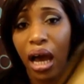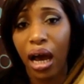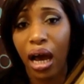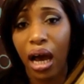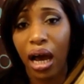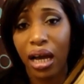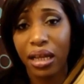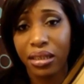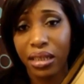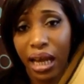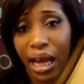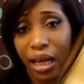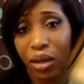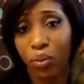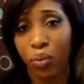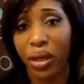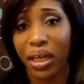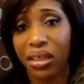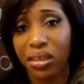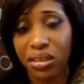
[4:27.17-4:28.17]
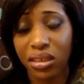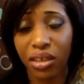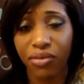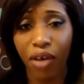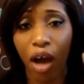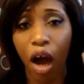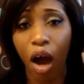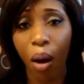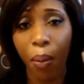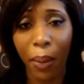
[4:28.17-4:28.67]
Nine West. Of
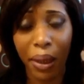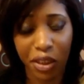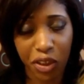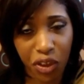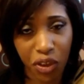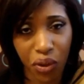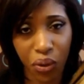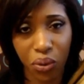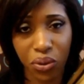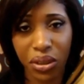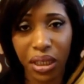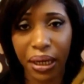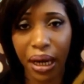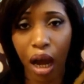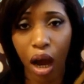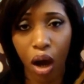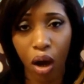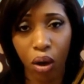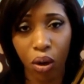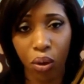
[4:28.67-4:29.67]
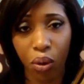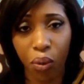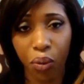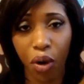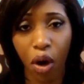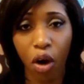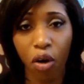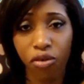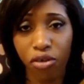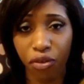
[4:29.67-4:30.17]
all my shoes that I own,
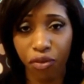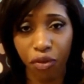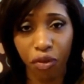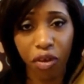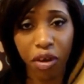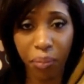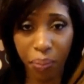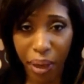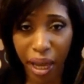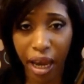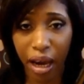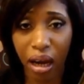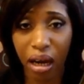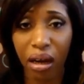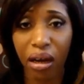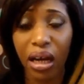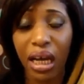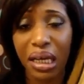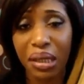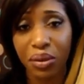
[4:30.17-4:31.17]
over 40 pair,